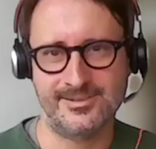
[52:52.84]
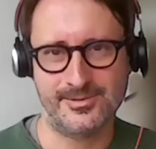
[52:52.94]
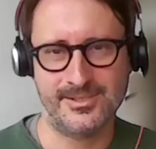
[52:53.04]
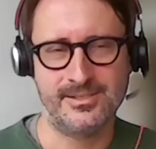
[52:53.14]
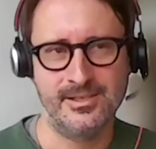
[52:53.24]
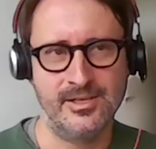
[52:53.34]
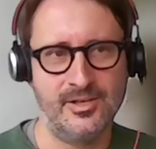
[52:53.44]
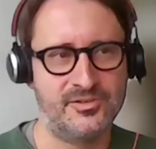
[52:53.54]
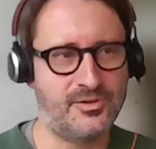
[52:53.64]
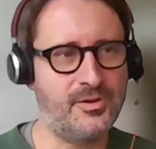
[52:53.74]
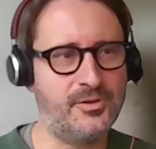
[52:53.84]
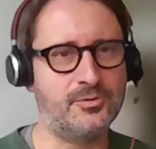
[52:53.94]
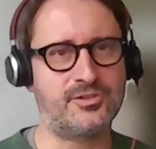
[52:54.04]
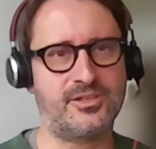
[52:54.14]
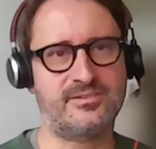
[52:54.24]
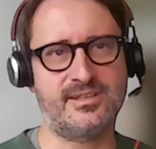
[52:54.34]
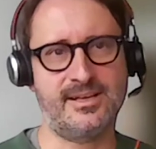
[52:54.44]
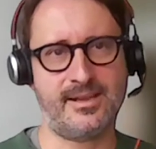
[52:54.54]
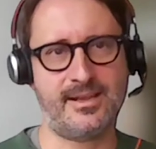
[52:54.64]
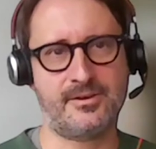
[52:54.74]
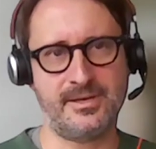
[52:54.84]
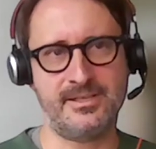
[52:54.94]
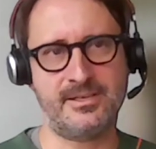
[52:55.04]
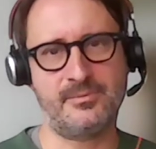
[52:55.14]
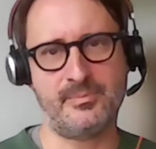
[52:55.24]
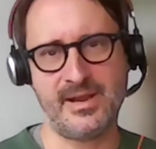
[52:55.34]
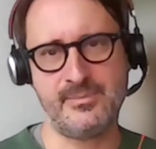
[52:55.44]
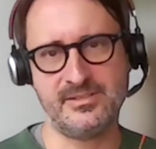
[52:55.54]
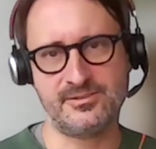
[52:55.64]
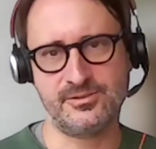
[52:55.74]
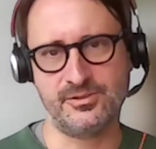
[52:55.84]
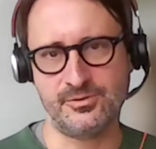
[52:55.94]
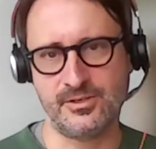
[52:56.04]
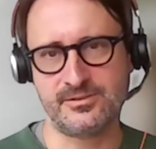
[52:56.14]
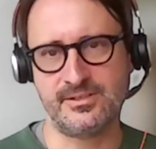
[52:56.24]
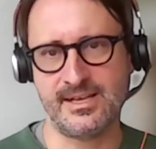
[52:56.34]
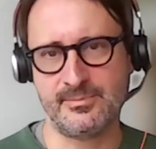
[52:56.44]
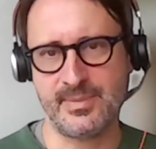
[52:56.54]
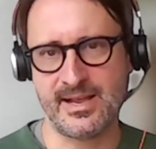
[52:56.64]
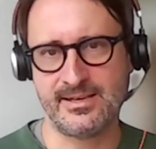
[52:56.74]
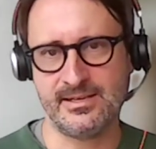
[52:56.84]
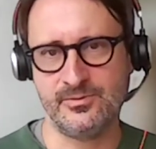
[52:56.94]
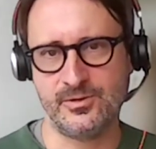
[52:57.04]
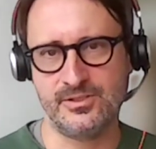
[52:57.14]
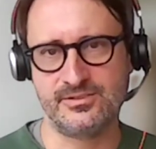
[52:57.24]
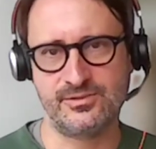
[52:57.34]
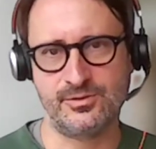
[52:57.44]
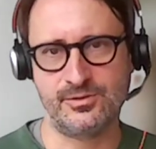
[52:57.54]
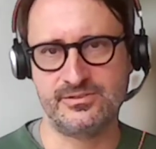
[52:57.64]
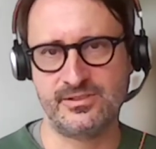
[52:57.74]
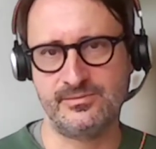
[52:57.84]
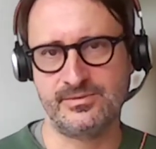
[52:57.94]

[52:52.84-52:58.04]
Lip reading: Great. So you do just like credit card payments, or you do also like bank invoices or some